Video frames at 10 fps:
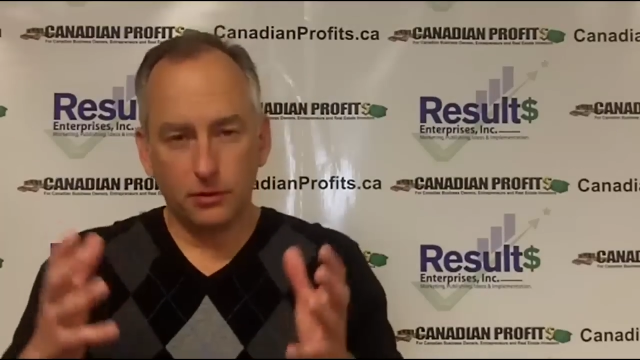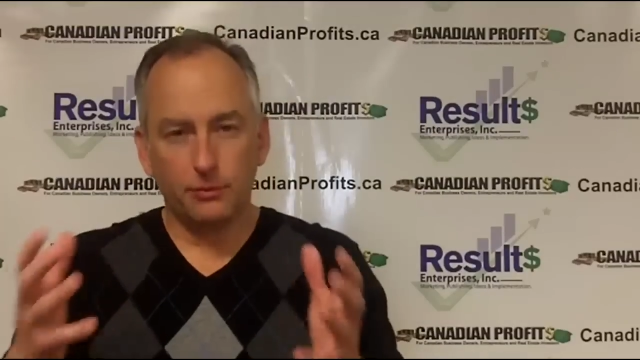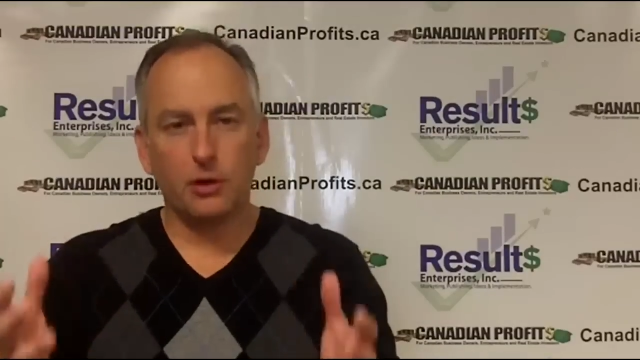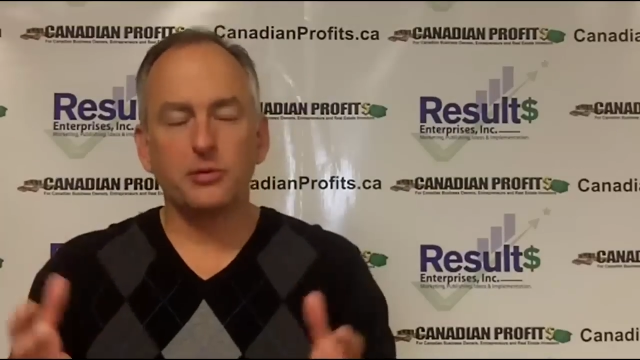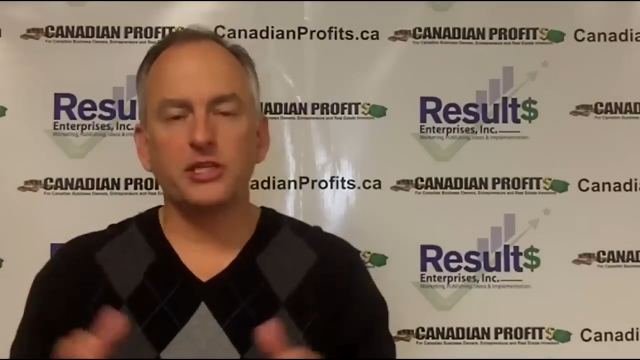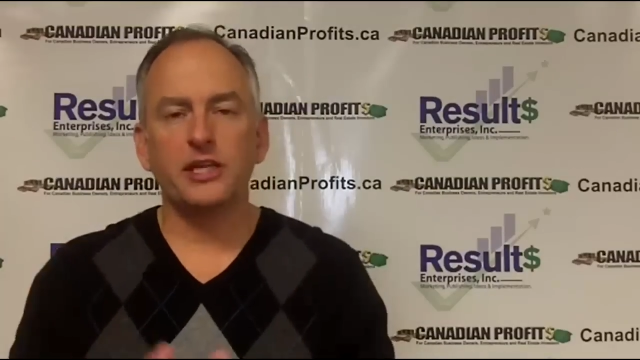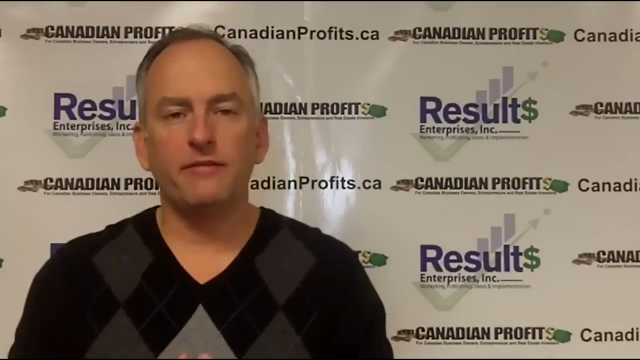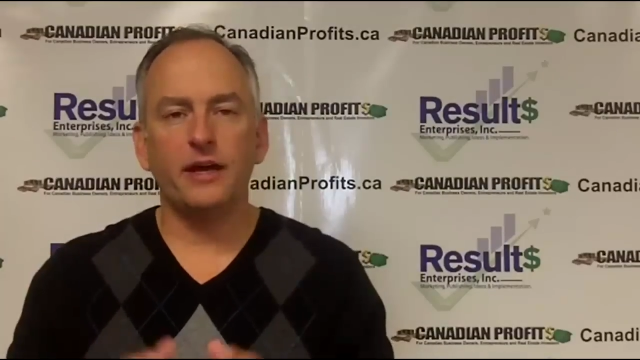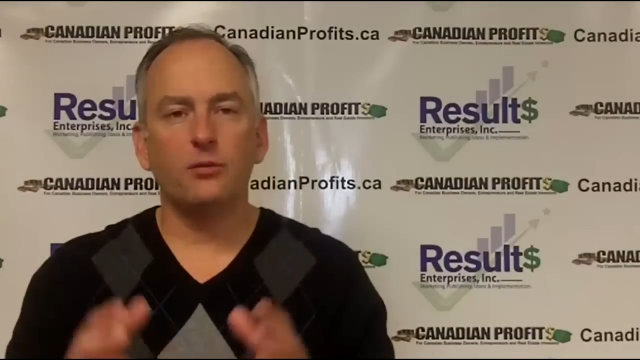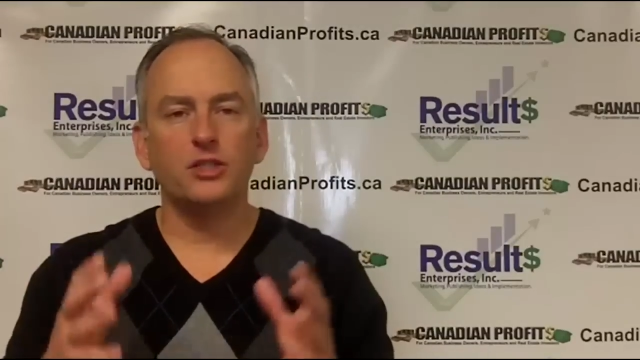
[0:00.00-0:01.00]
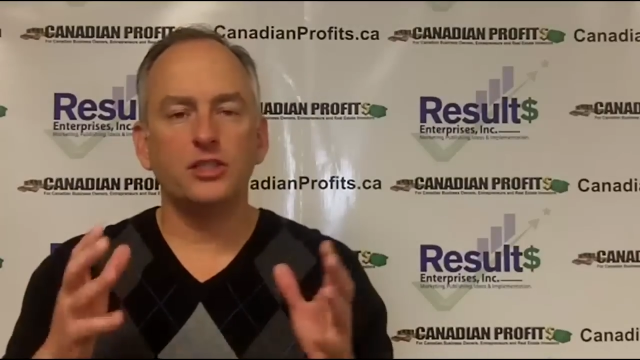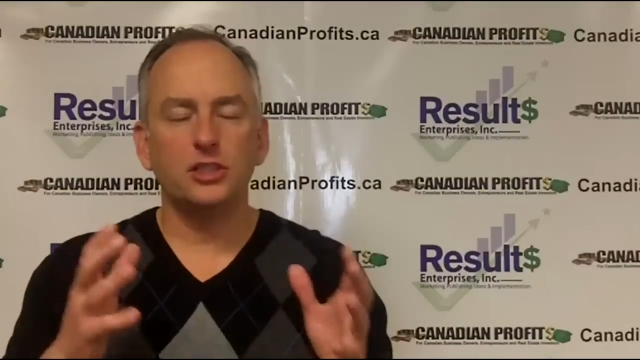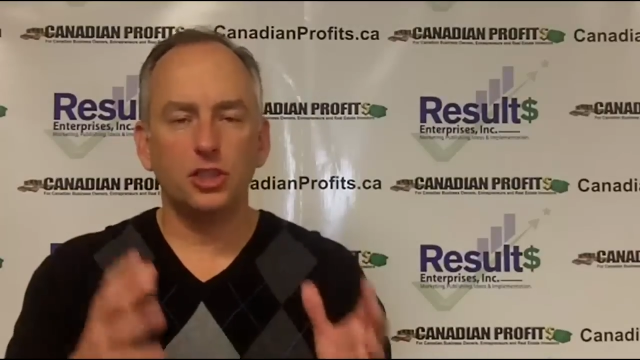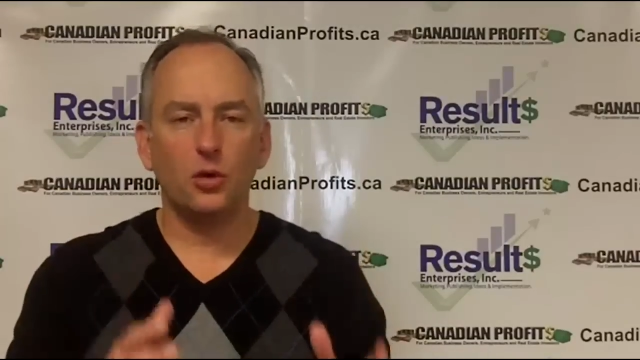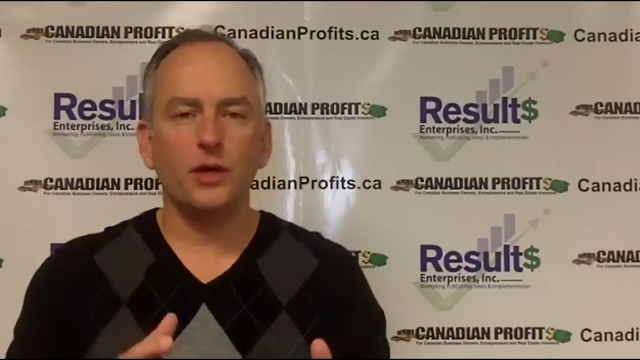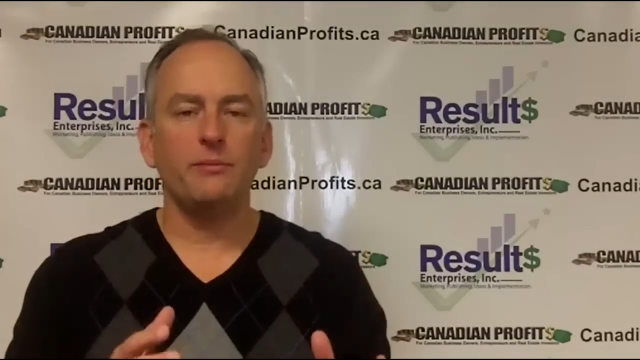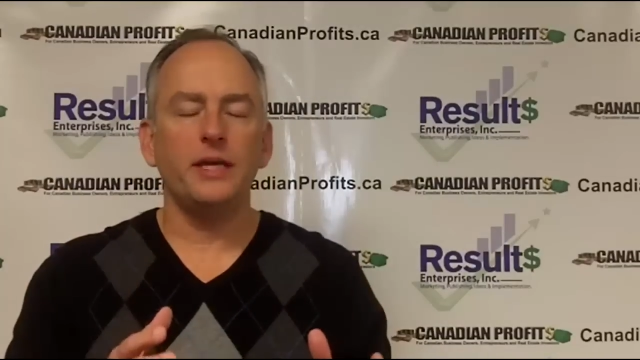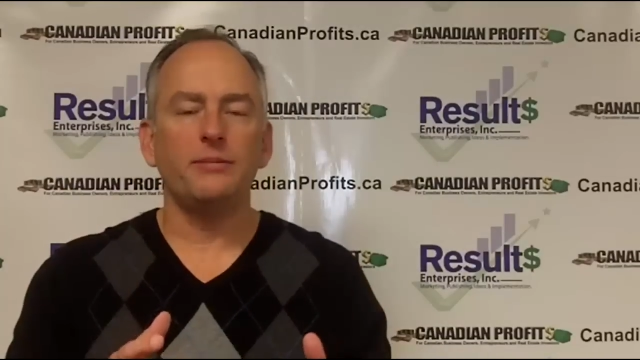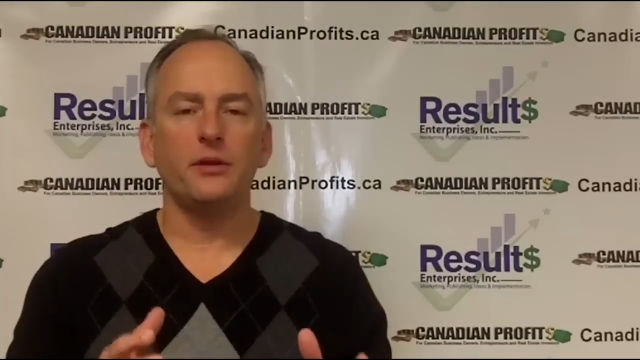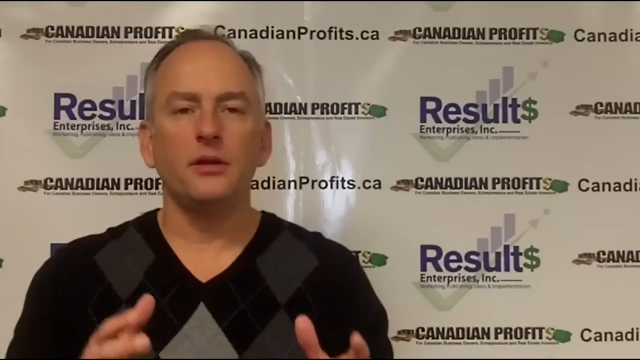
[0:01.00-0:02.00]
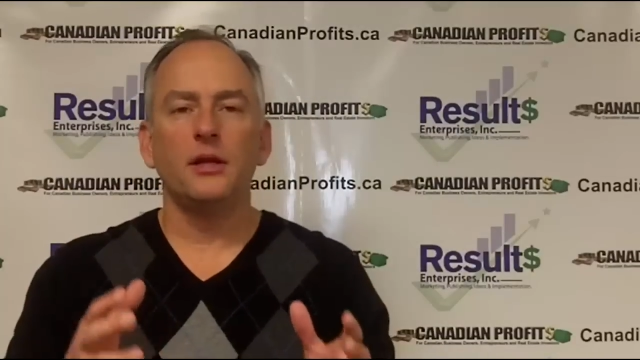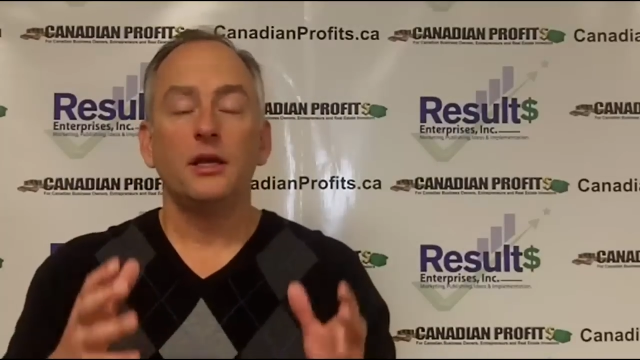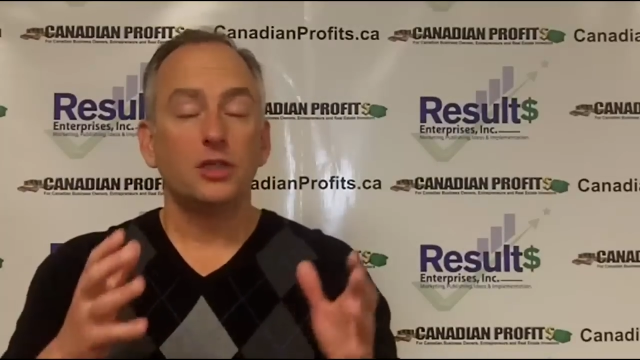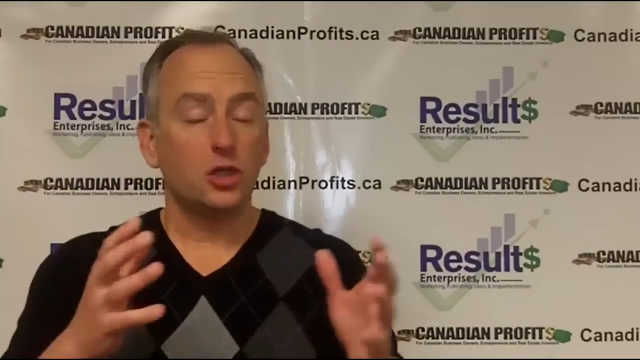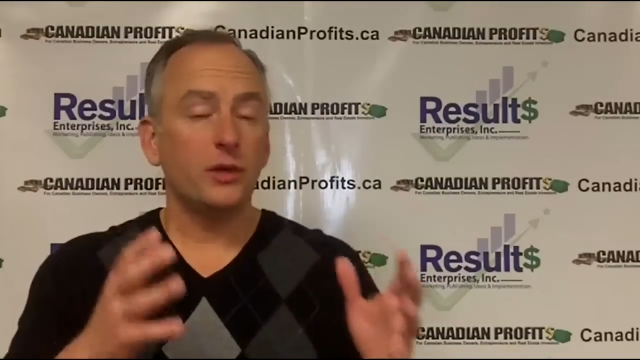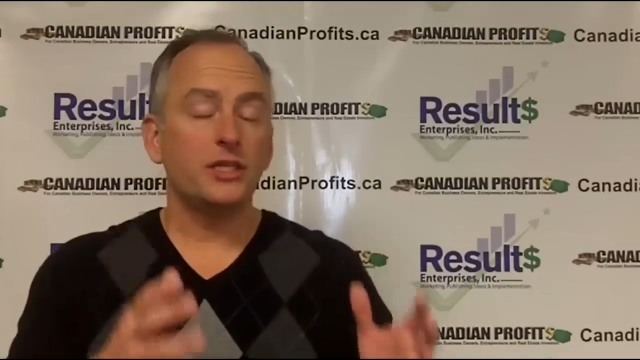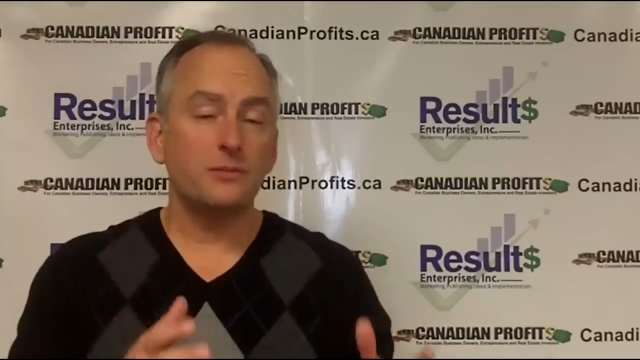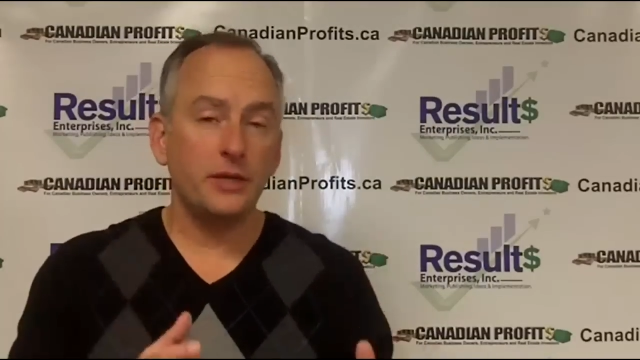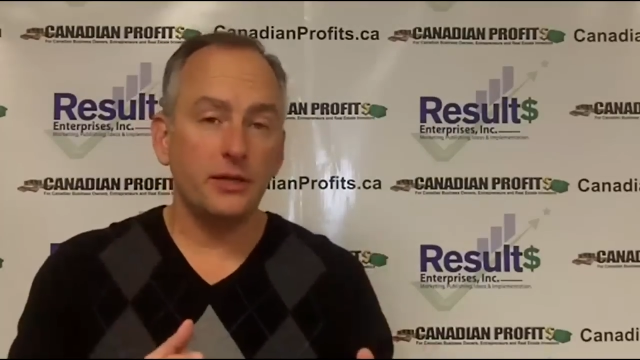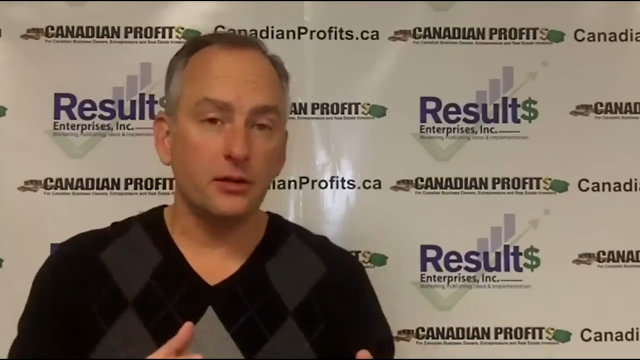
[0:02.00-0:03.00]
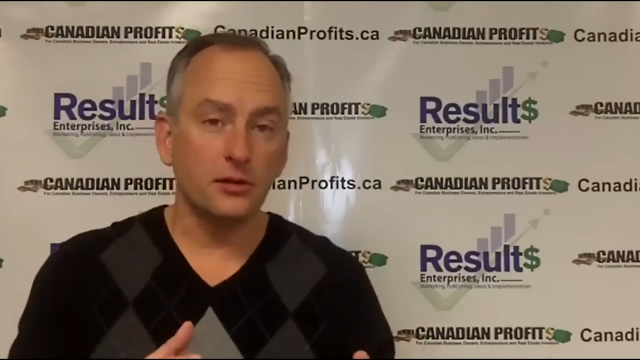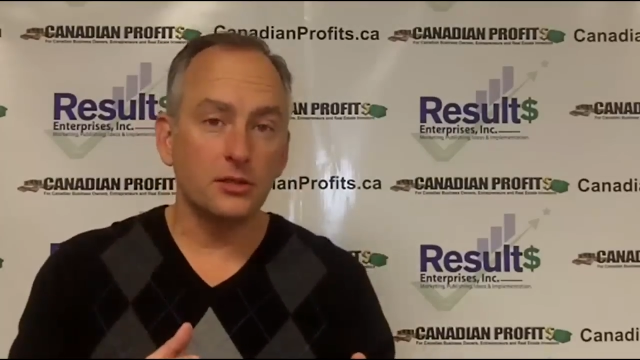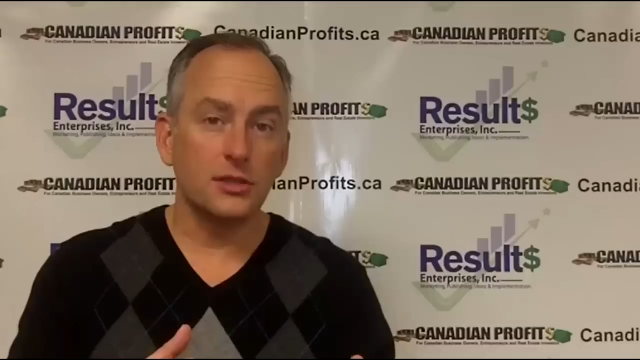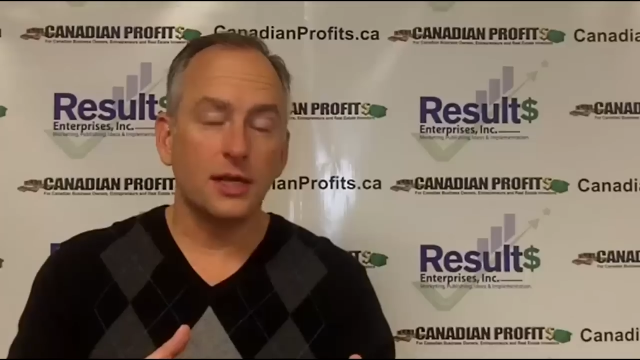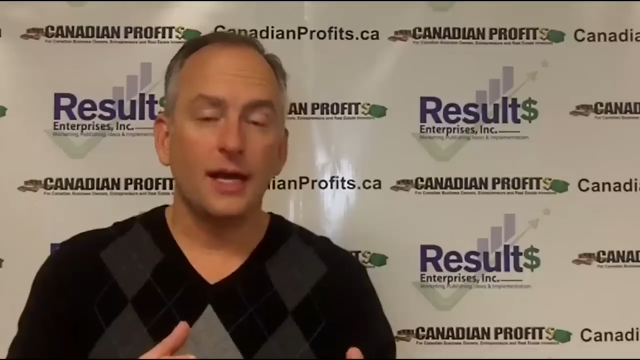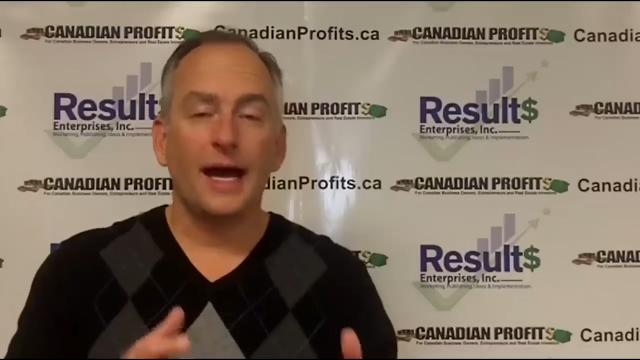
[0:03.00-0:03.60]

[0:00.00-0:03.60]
the purpose of the event was showing people, showing speakers